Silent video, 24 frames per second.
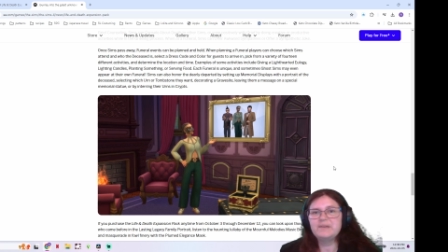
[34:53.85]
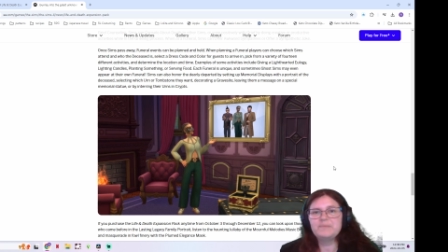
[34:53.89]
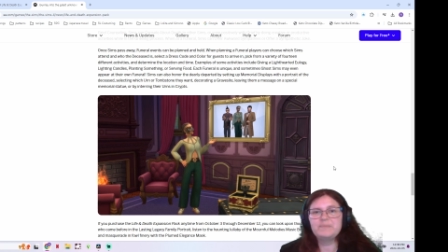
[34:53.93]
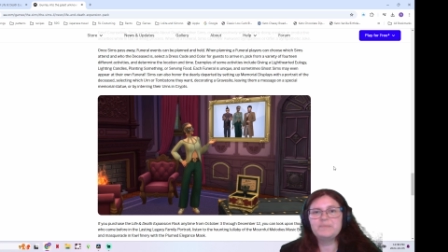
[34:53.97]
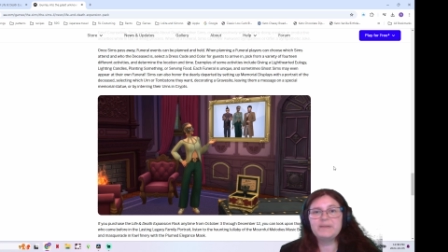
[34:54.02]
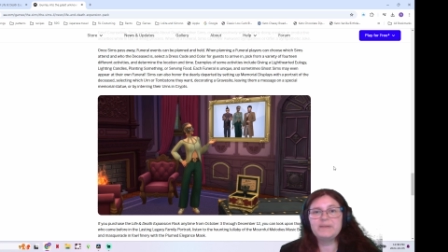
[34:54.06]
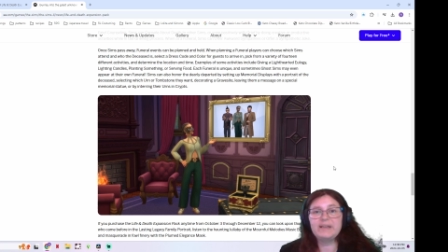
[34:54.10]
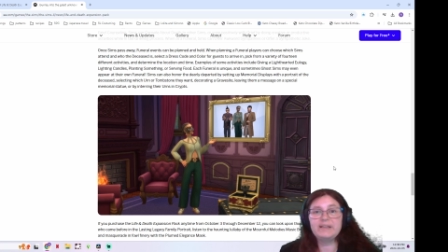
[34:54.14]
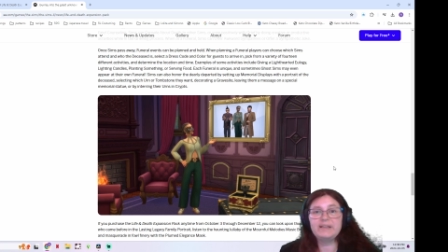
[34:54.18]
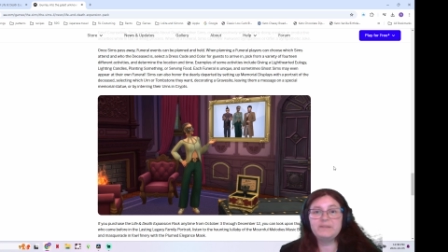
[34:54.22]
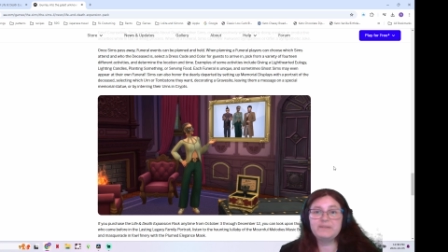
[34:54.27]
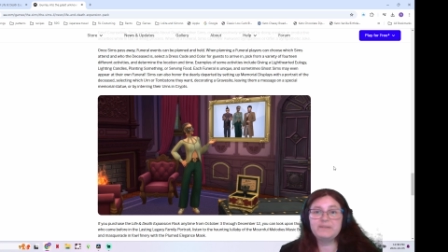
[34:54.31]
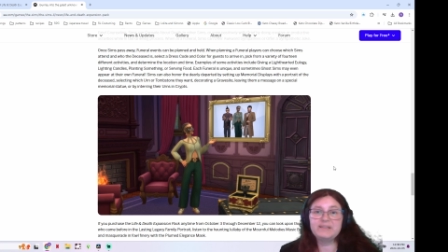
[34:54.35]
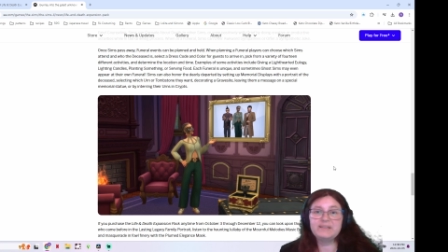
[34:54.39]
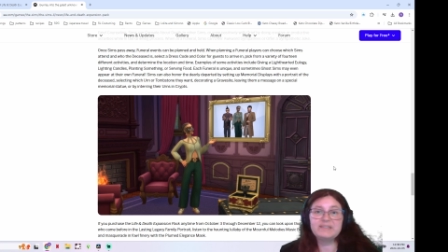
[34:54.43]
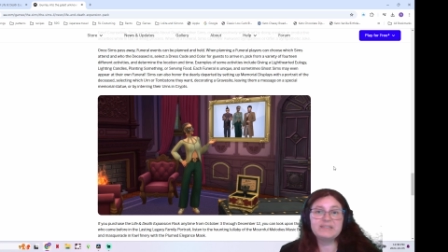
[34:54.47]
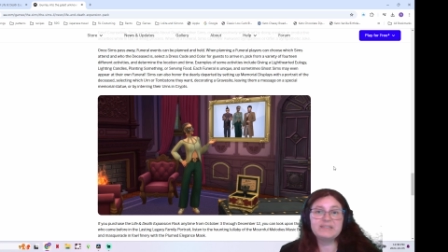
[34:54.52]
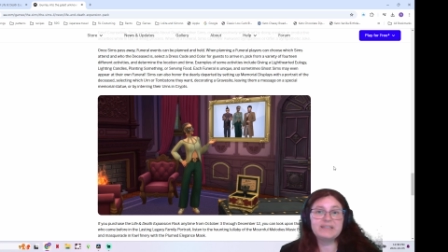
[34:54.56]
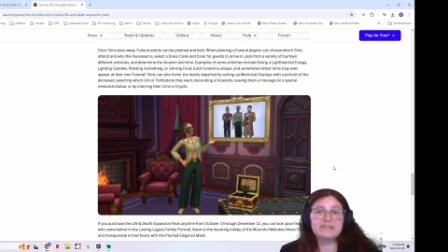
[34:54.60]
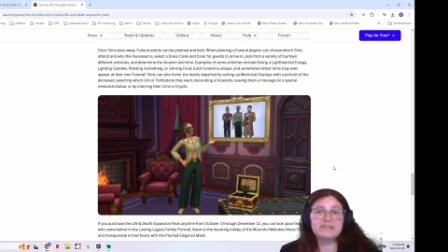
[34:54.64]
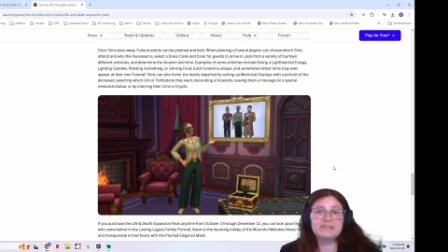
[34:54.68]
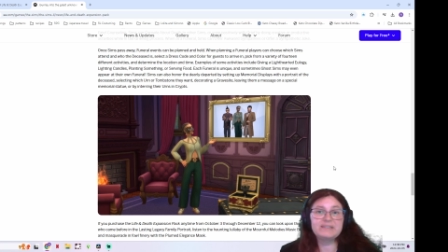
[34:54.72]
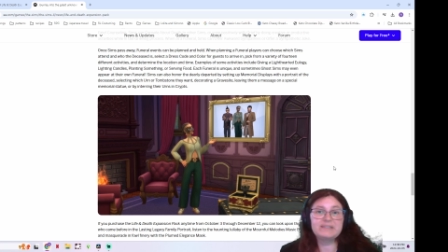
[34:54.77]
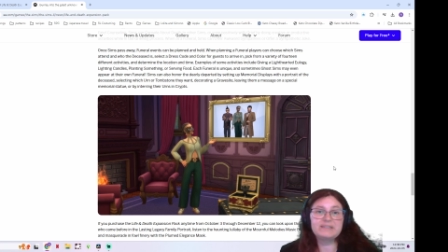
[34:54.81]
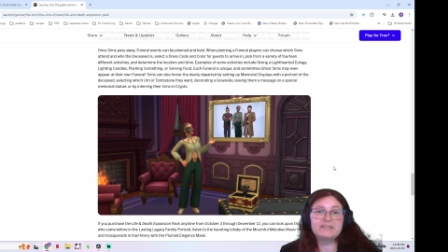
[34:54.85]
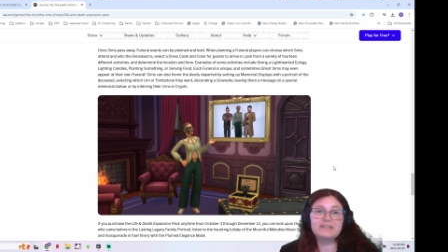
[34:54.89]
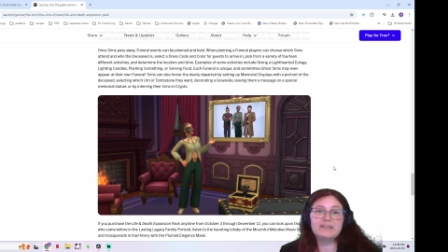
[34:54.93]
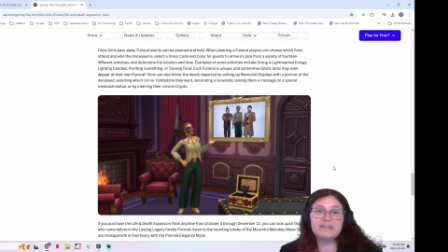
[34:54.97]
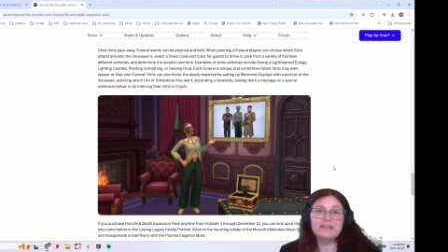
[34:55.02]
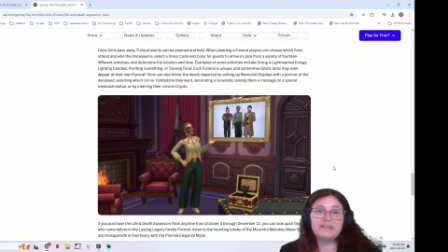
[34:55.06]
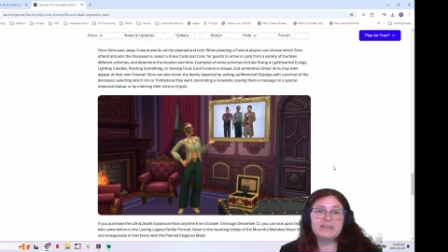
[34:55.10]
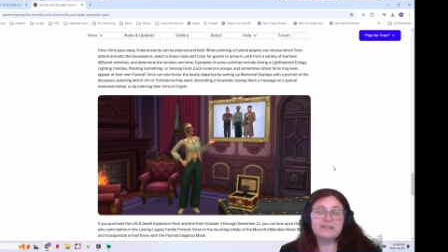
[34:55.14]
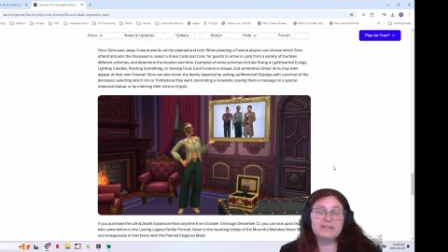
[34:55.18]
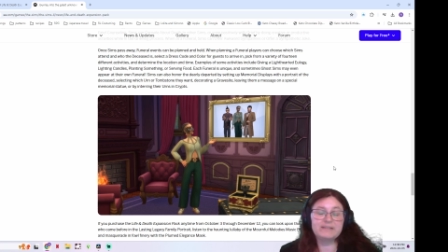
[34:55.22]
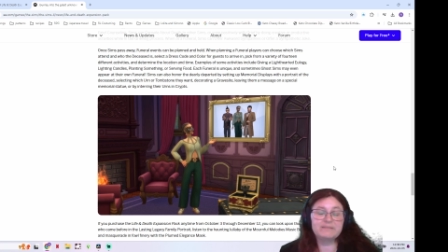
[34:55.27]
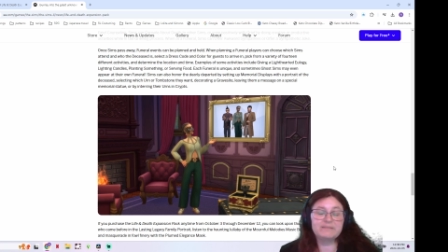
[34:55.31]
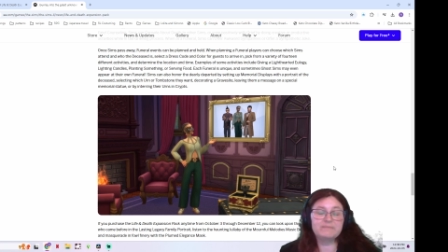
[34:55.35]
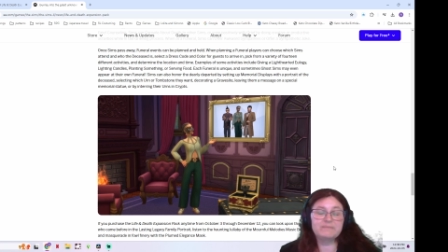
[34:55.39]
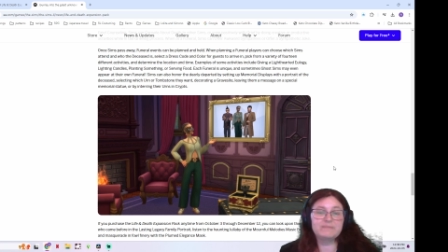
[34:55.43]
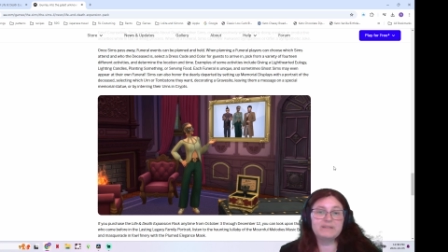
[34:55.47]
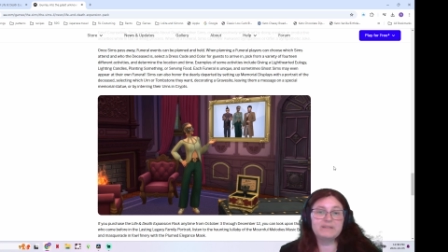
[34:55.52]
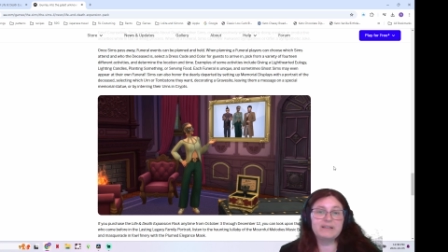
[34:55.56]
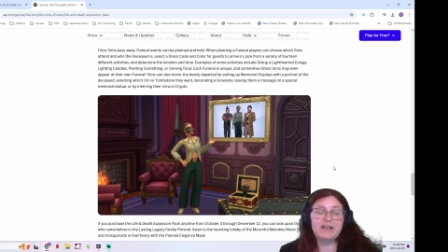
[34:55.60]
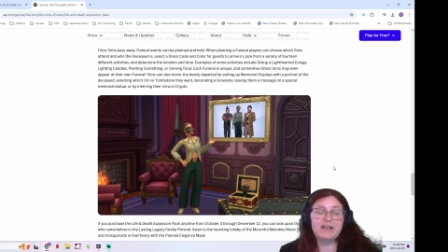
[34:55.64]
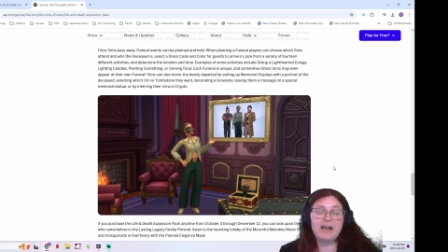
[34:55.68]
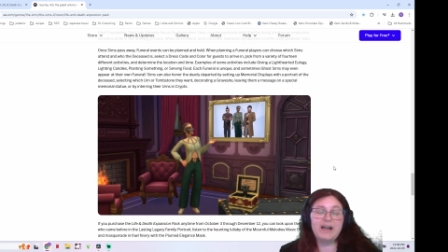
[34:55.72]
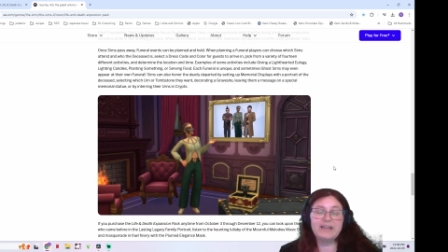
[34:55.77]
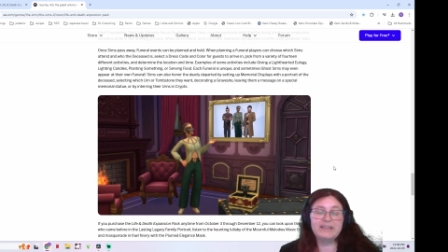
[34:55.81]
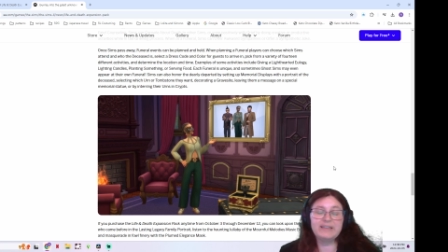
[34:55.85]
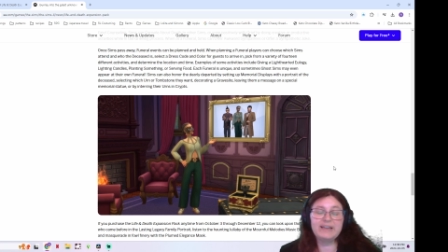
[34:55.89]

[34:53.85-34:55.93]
But anyways, that's I,